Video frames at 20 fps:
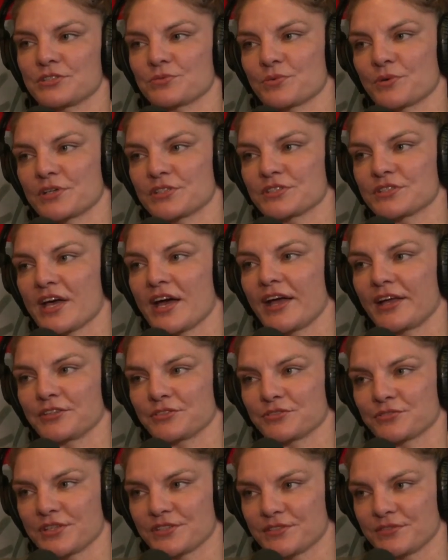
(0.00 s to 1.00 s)
where it's a high
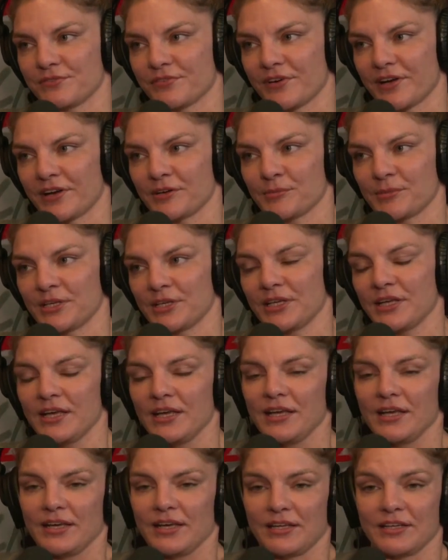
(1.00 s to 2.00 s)
stress environment. Yeah.
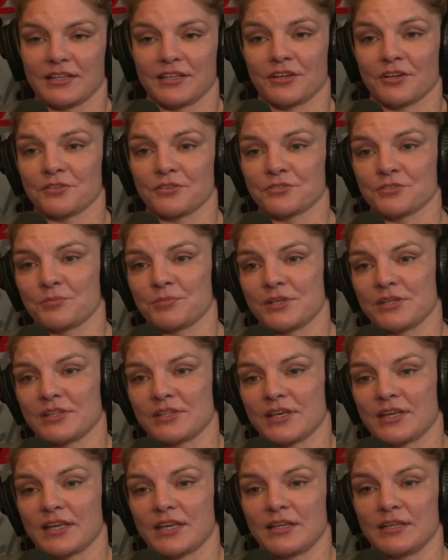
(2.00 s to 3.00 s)
And it can also be
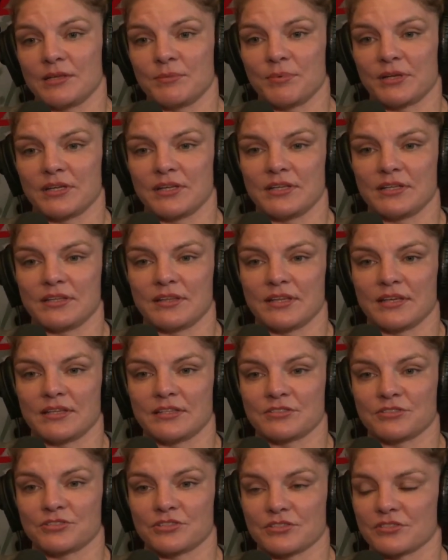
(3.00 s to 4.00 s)
like anybody that
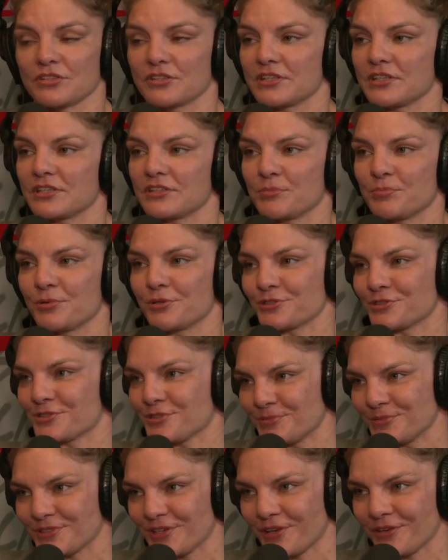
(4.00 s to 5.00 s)
is just looking to push
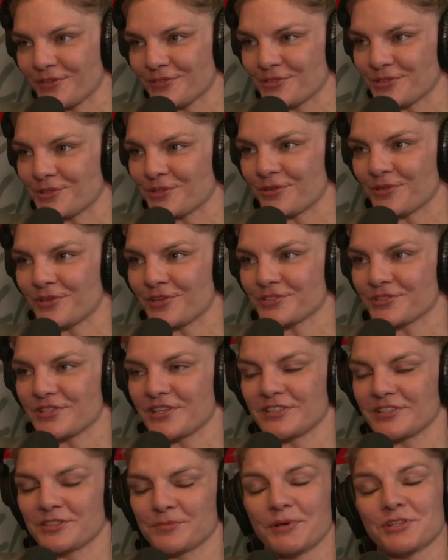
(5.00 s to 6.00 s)
themselves. There's,
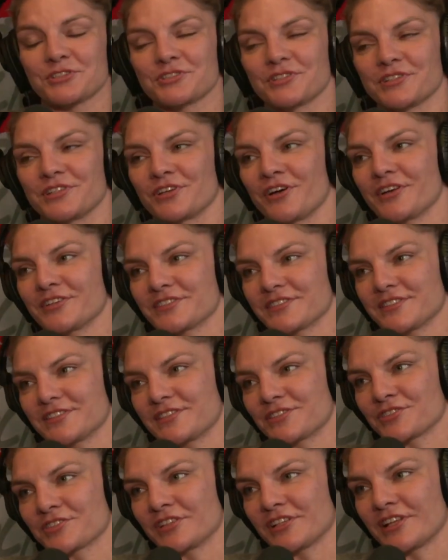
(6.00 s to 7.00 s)
especially in Austin,
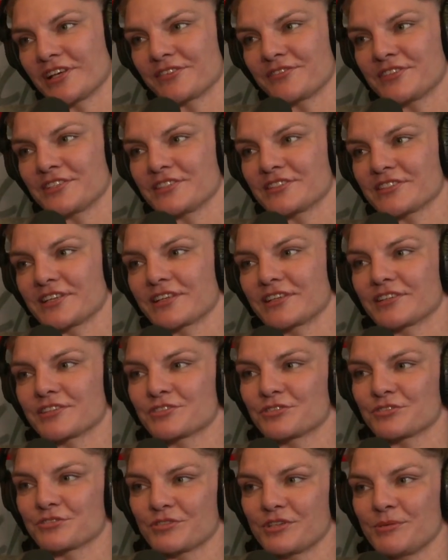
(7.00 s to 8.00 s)
there's a lot of these like
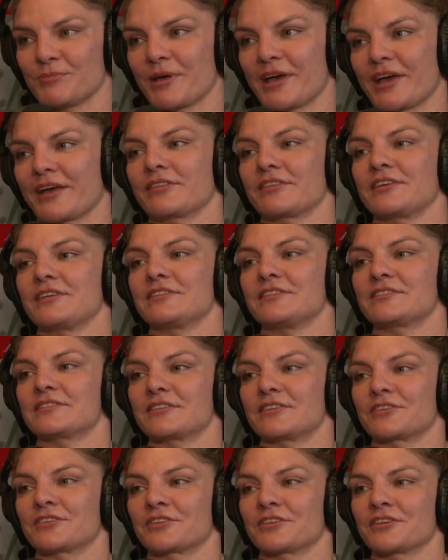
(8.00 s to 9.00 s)
extreme athletes
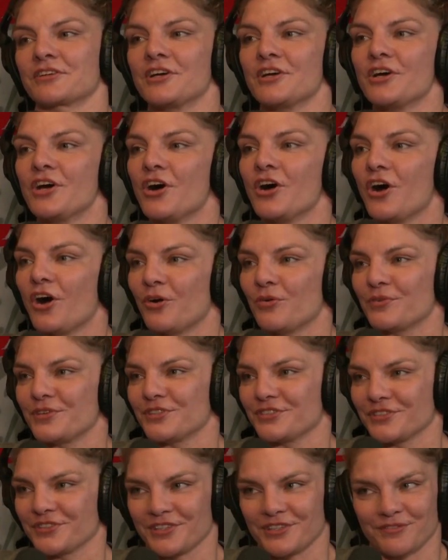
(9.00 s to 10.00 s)
that are
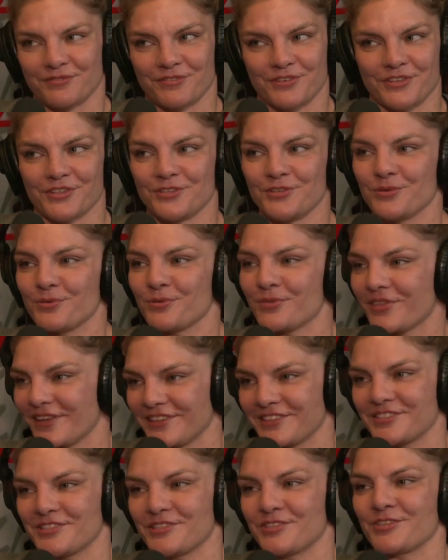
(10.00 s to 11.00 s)
always looking for the new
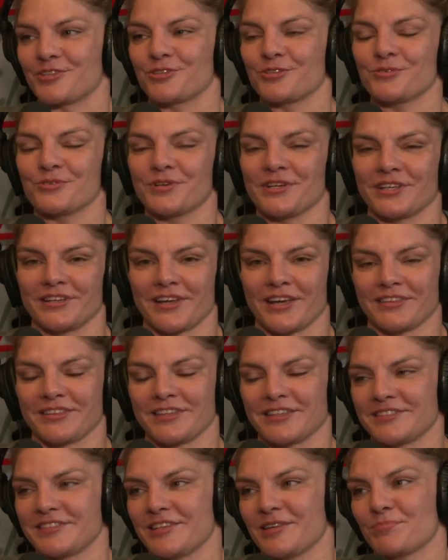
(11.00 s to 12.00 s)
thing to do. And I
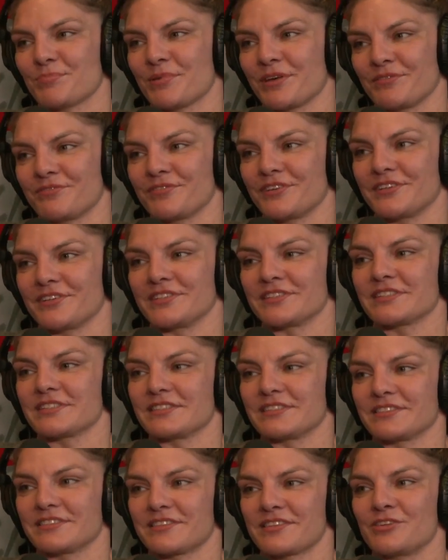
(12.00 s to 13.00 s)
think Deep End Fitness
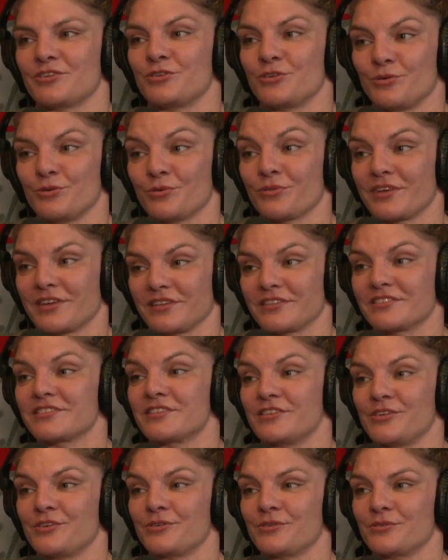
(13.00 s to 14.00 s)
is the new thing to
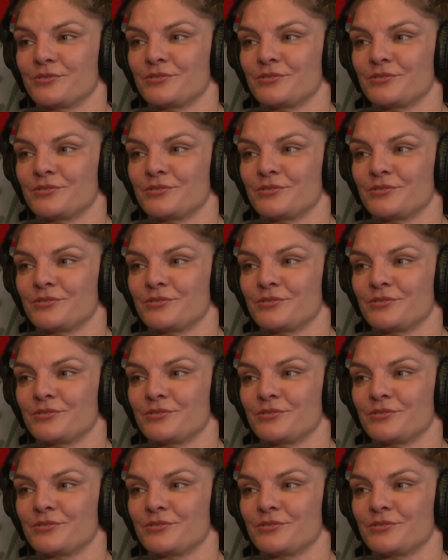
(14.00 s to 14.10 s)
do,